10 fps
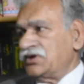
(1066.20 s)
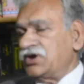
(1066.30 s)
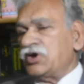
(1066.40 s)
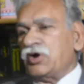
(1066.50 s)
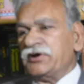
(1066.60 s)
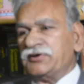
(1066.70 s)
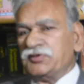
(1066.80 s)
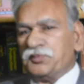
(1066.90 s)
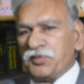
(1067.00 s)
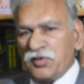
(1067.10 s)
In order
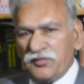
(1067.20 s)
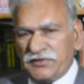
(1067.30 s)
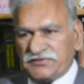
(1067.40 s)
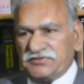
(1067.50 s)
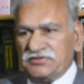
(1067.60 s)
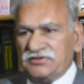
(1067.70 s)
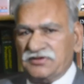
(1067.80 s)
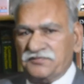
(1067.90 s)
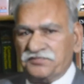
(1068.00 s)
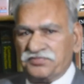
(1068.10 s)
to prove it,
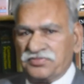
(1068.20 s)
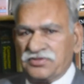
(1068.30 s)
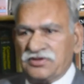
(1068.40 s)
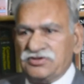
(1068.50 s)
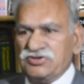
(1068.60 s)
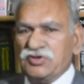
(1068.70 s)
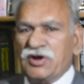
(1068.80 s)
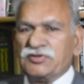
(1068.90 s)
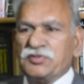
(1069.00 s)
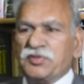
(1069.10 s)
you
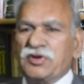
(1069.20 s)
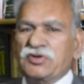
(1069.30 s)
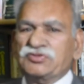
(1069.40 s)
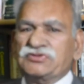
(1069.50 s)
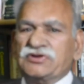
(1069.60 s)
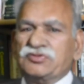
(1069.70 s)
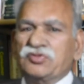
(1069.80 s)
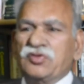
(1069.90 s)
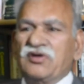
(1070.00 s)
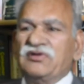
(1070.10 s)
are to produce the
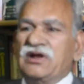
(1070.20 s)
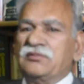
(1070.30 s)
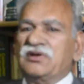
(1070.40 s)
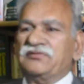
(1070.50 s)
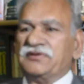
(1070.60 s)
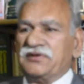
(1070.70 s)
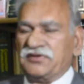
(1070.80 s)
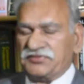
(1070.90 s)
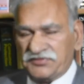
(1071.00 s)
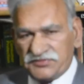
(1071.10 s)
two available
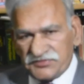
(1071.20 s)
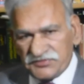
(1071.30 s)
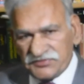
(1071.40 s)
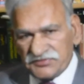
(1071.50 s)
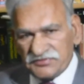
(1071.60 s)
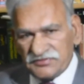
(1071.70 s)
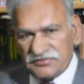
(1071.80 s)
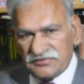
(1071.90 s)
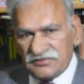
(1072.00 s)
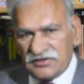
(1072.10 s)
witnesses
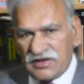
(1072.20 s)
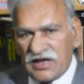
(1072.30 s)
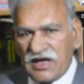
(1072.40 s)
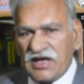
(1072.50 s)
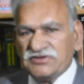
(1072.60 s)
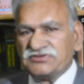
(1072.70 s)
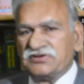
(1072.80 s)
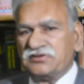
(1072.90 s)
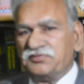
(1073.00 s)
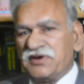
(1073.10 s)
as
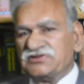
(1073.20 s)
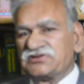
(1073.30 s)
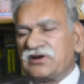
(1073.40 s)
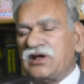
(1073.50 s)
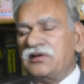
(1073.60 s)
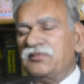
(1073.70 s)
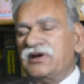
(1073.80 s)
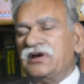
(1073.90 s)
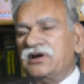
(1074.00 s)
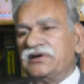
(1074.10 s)
prescribed
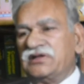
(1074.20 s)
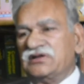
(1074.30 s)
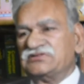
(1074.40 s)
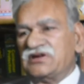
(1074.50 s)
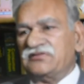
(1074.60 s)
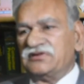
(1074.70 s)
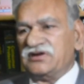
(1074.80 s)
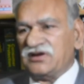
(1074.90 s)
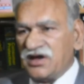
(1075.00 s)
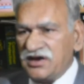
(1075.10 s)
by Article
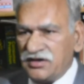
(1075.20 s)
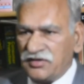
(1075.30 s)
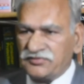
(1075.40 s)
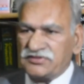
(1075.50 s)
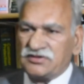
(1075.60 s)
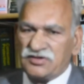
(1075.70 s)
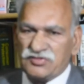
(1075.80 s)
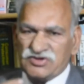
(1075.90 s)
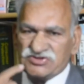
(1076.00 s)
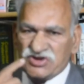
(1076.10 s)
79 of the
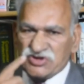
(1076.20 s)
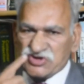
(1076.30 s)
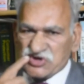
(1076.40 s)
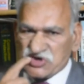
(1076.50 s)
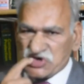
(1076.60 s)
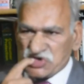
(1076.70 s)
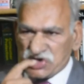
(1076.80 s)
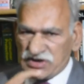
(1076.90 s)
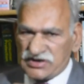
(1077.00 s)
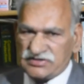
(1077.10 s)
qanun-e-shahadat Order
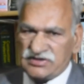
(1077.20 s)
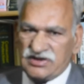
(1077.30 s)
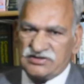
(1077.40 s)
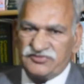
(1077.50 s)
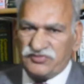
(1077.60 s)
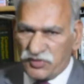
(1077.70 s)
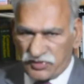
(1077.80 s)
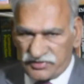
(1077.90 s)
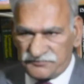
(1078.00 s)
1984.